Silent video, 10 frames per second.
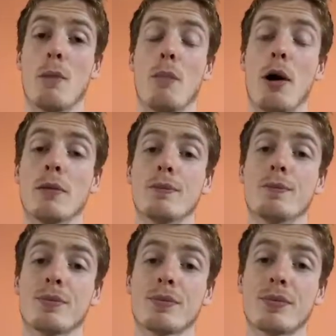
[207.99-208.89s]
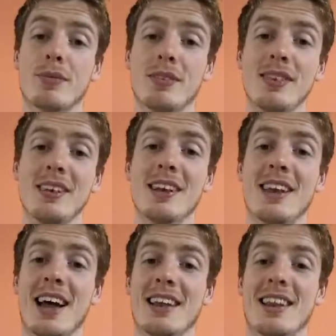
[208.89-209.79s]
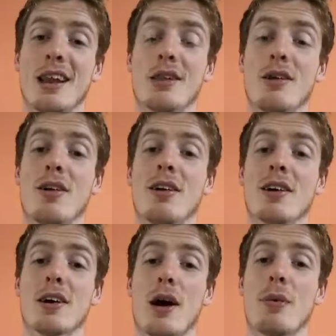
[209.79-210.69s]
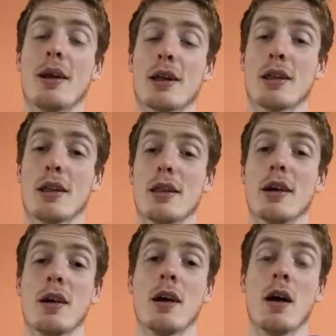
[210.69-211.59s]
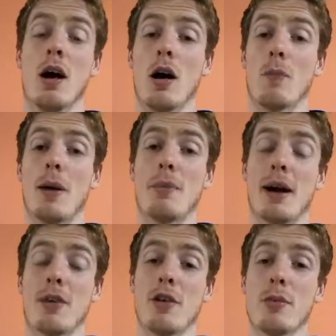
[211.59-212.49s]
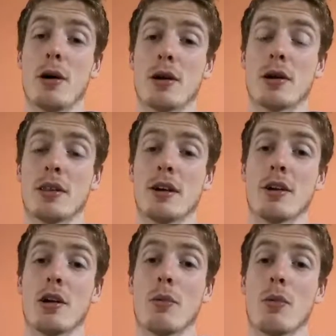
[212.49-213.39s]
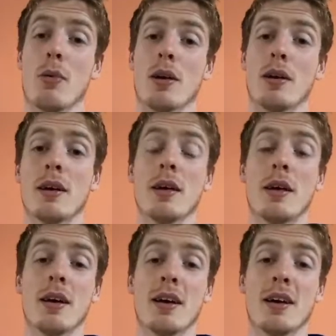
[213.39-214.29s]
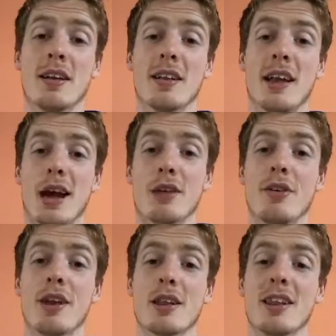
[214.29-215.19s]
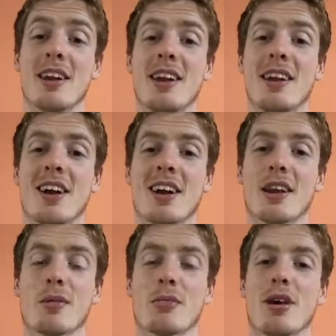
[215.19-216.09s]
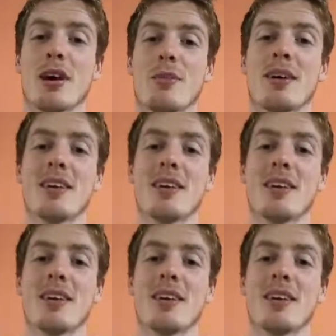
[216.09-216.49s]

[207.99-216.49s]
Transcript: But that's all. Compound exercises are better bang for your buck. They're the number one. Thanks for listening. Like and subscribe.